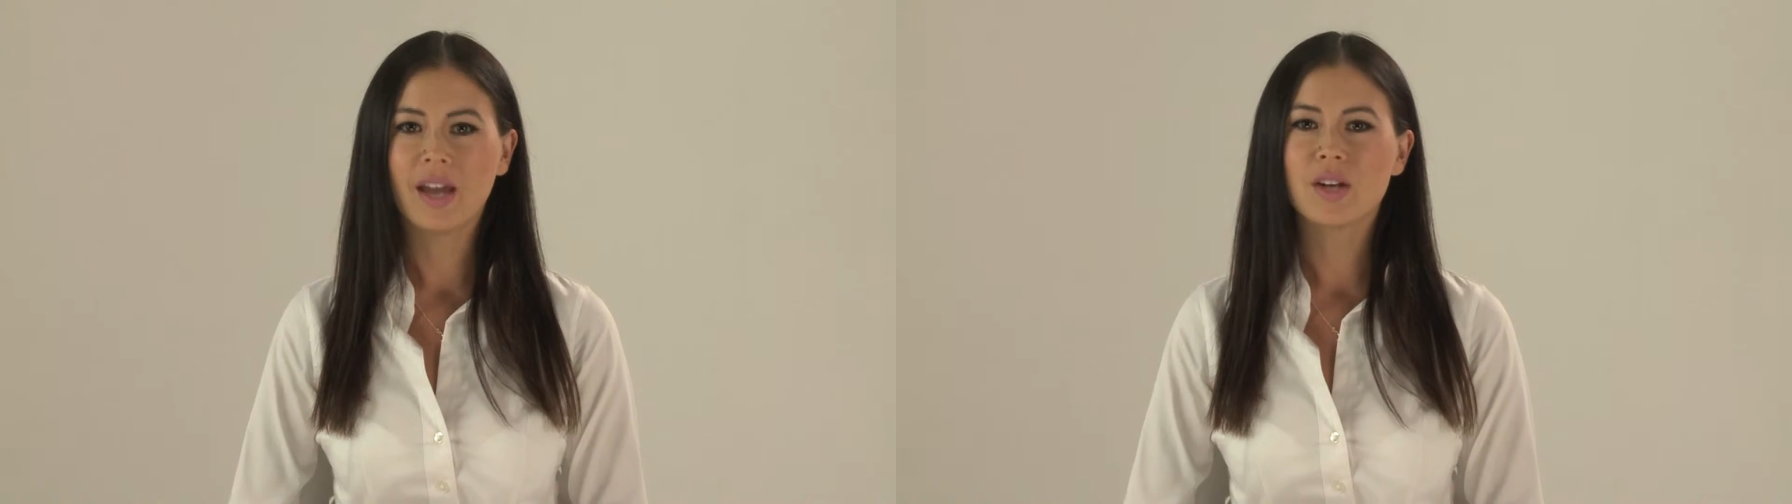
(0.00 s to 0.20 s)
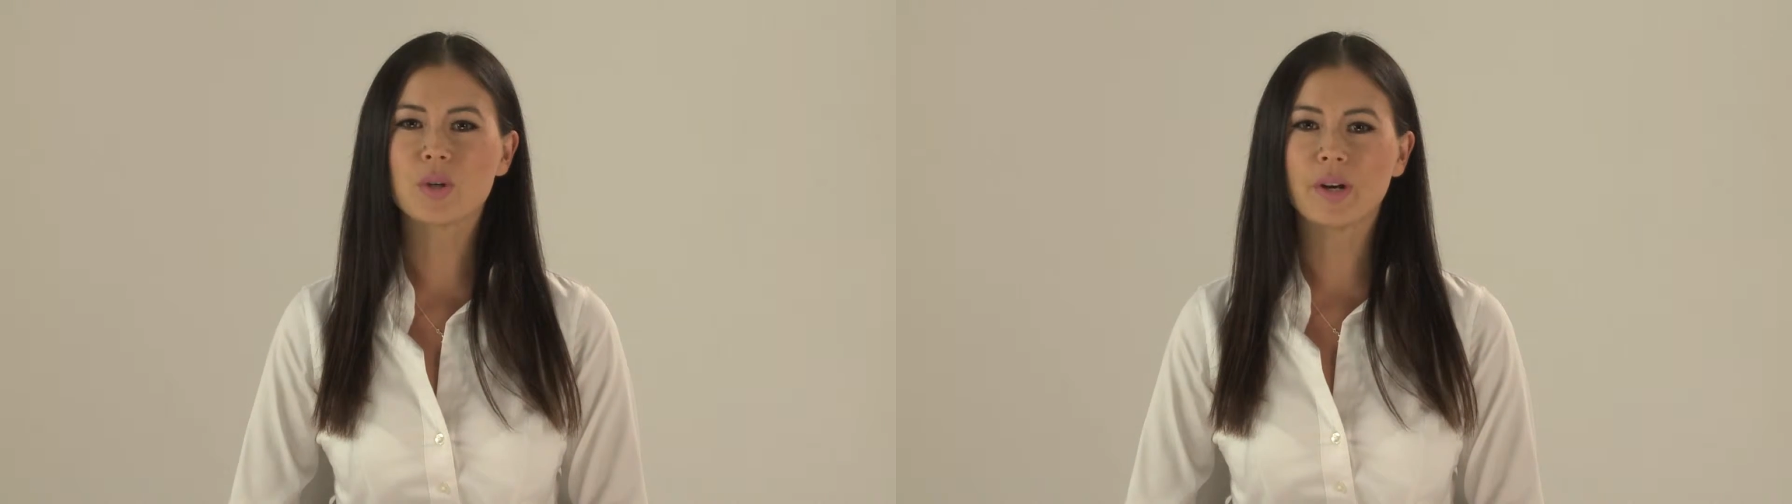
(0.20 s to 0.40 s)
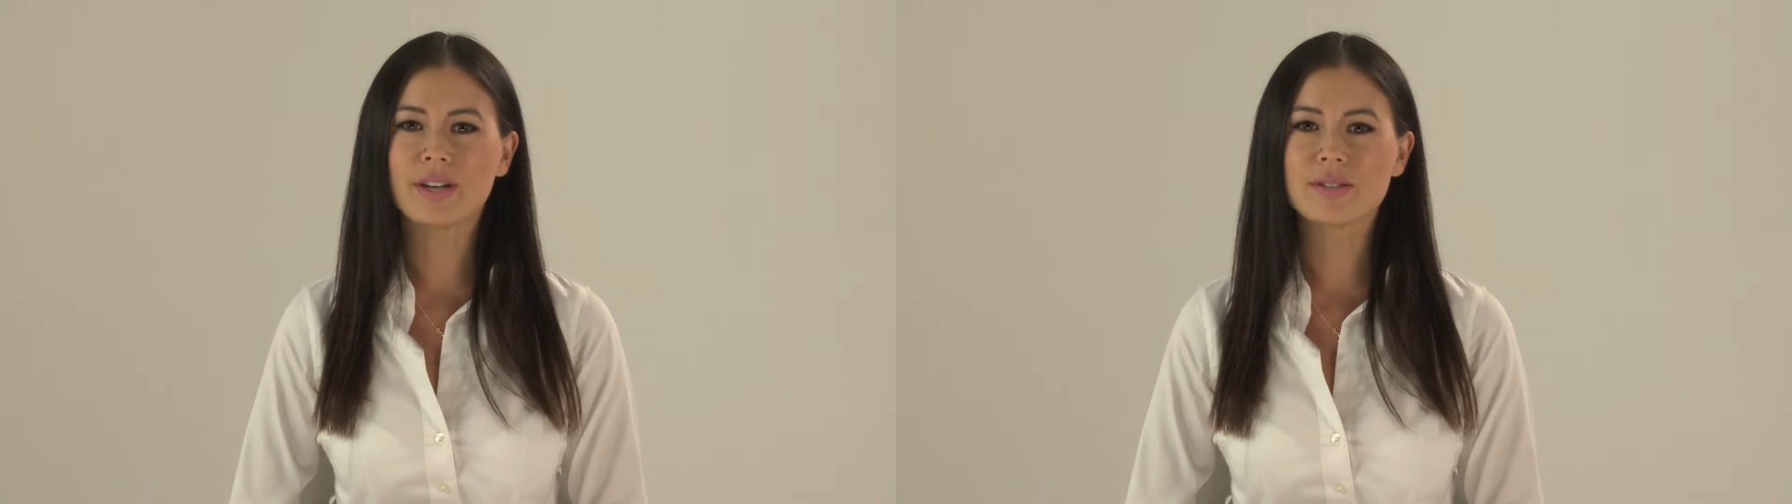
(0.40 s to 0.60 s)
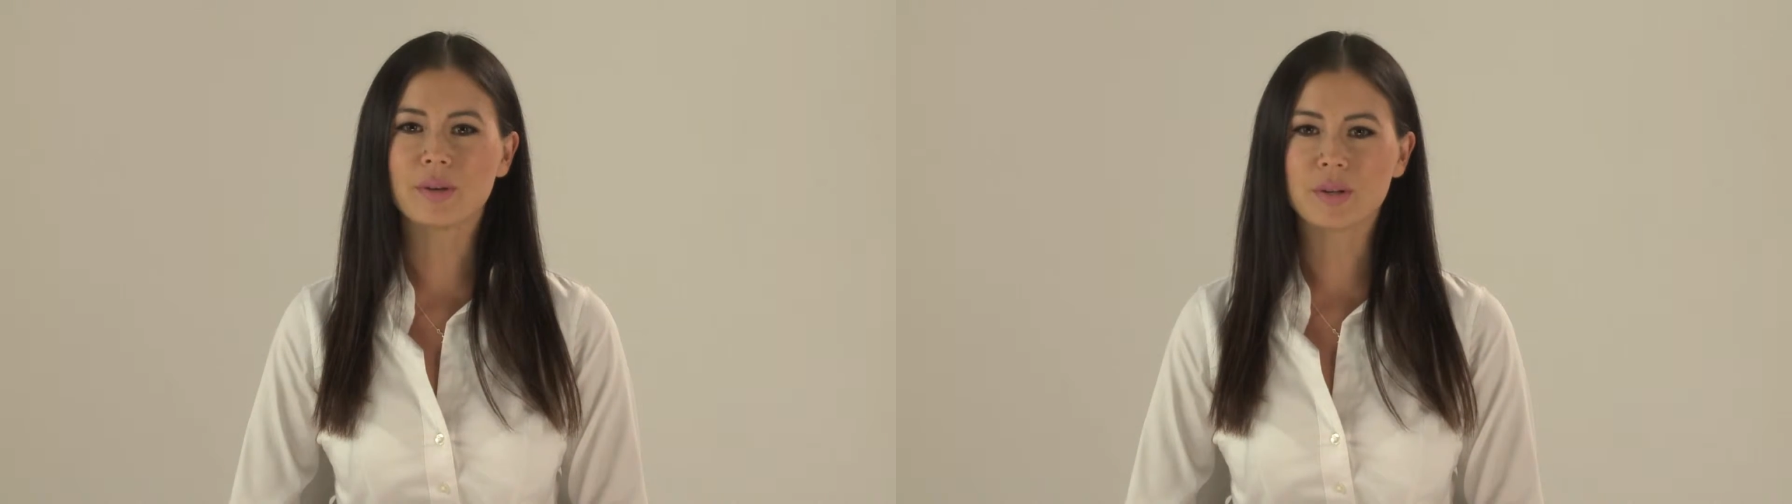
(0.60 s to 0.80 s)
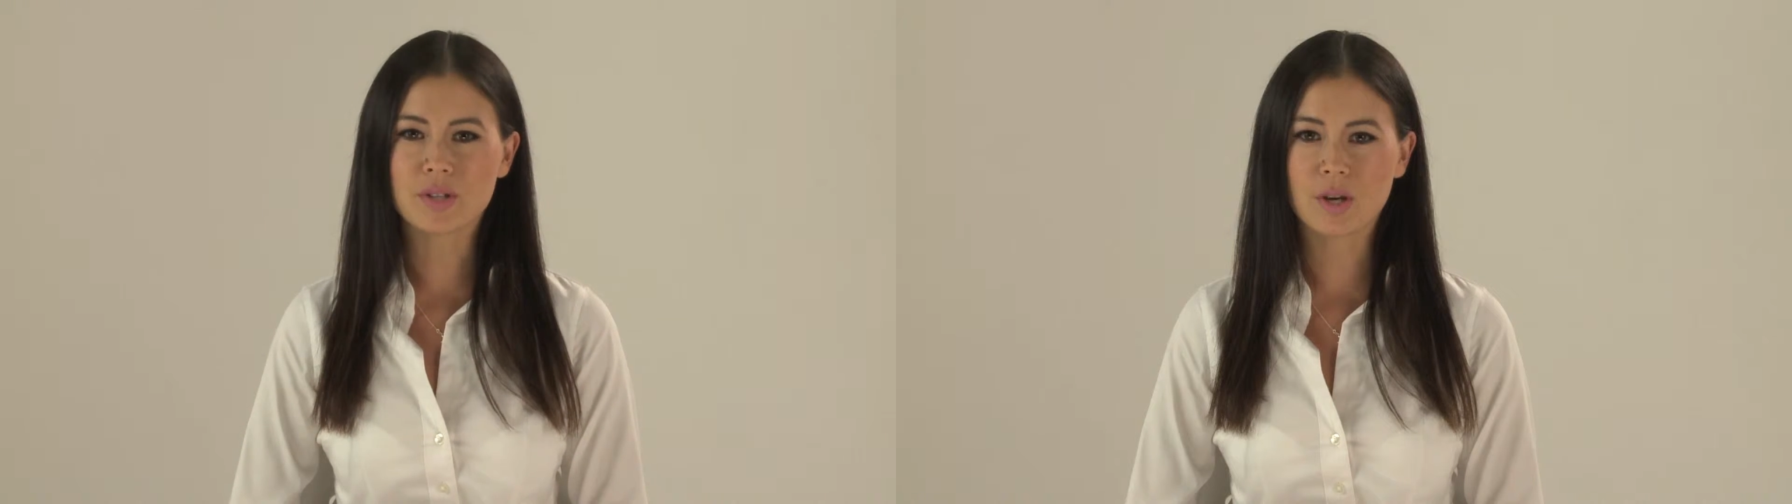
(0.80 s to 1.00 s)
Join us
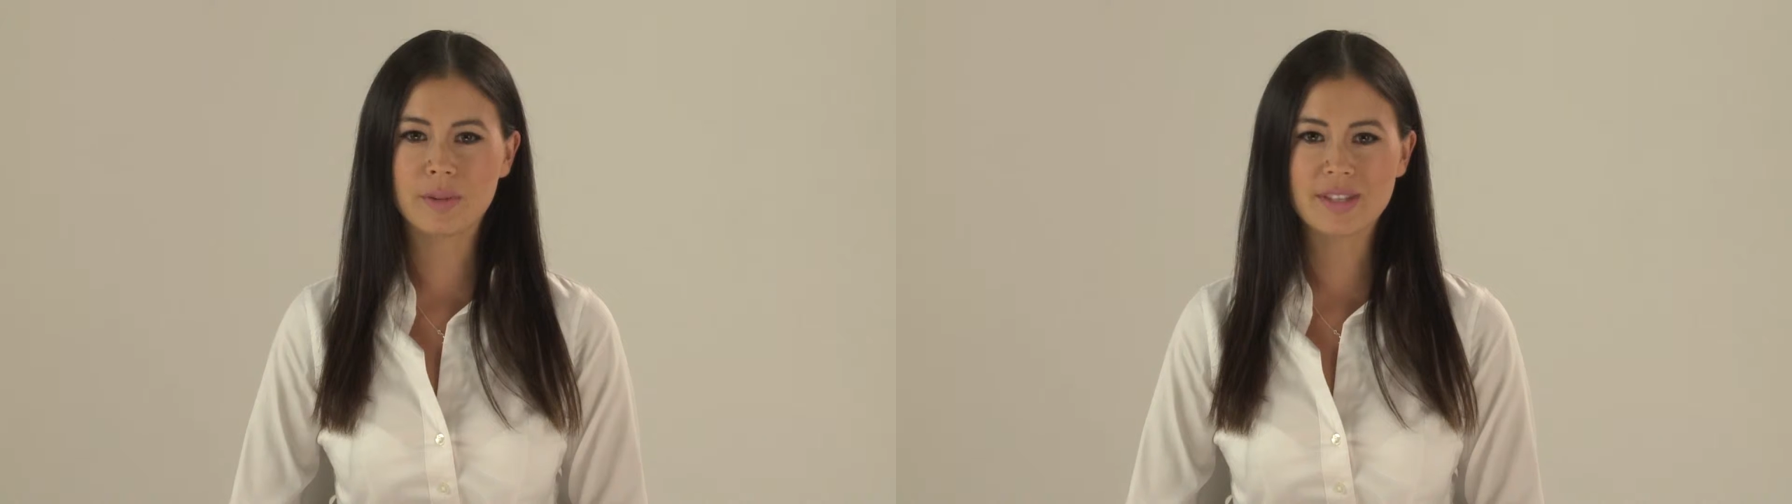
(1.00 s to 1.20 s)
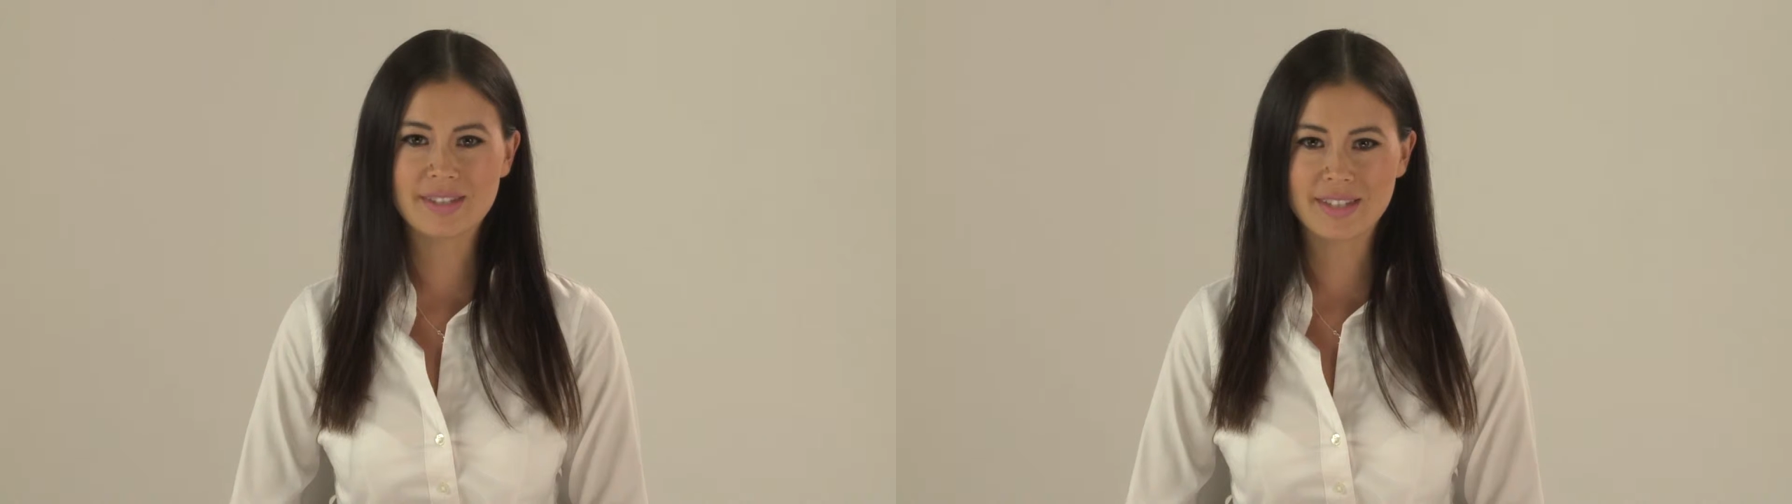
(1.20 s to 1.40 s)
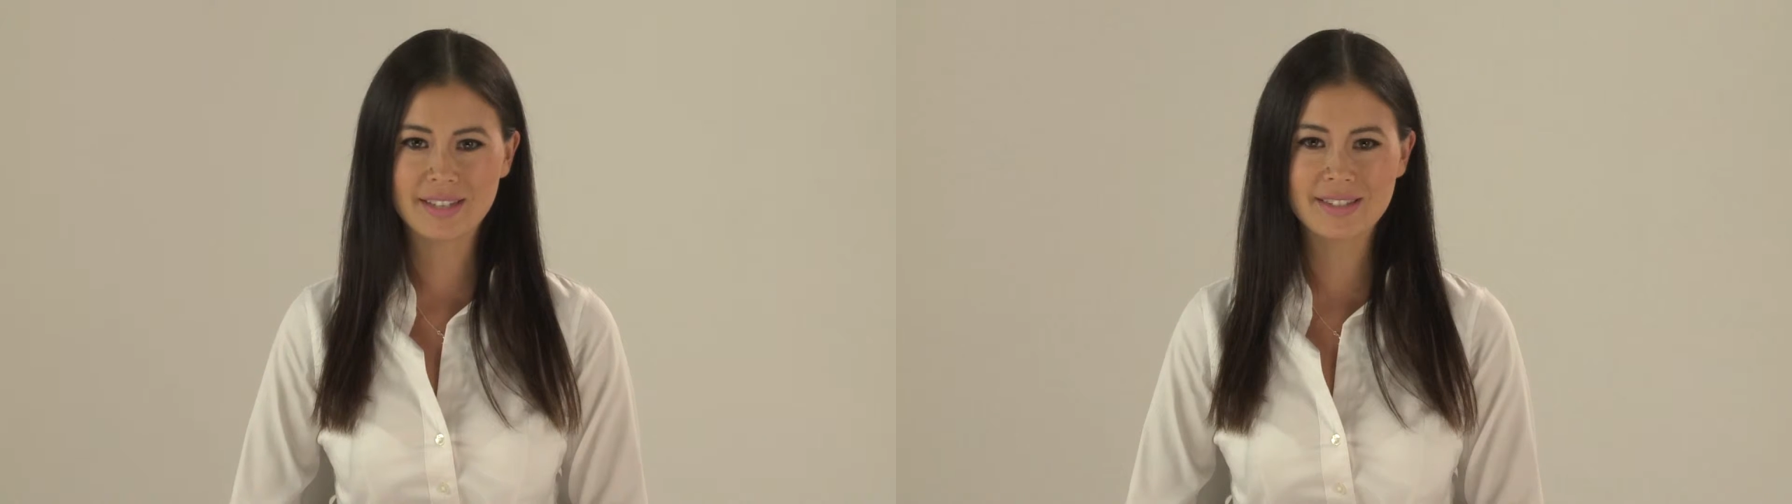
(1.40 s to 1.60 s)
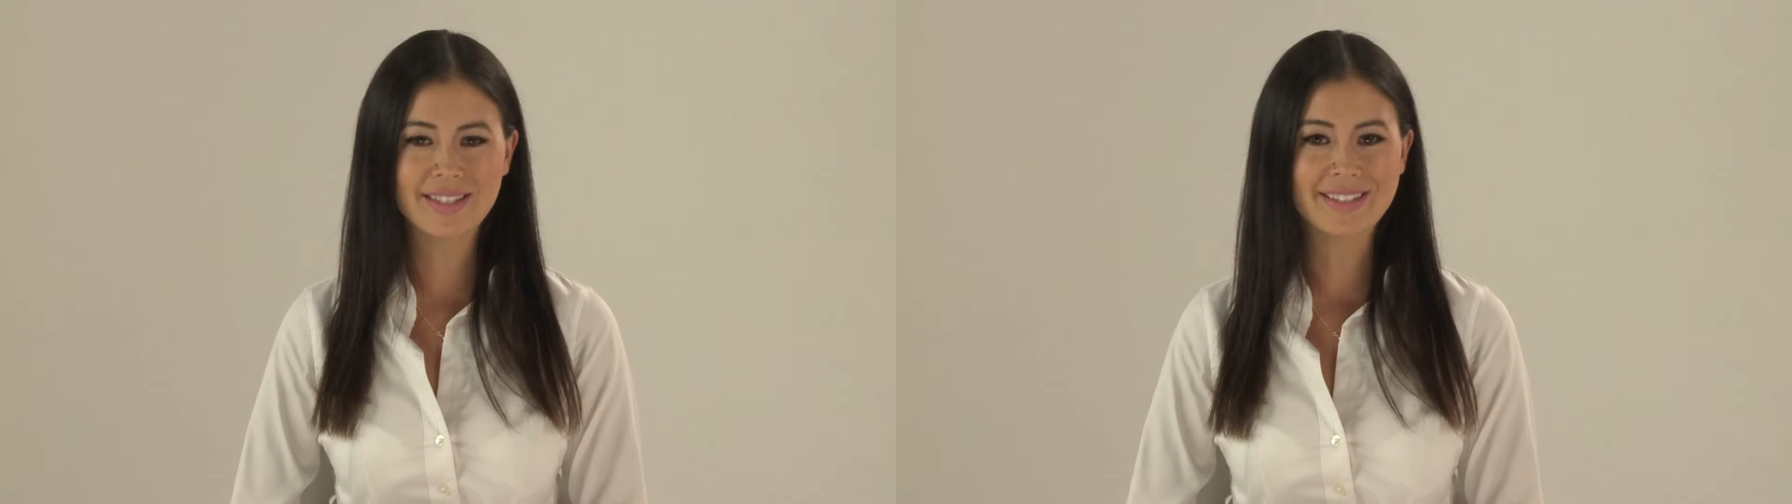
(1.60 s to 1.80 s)
on October the 6th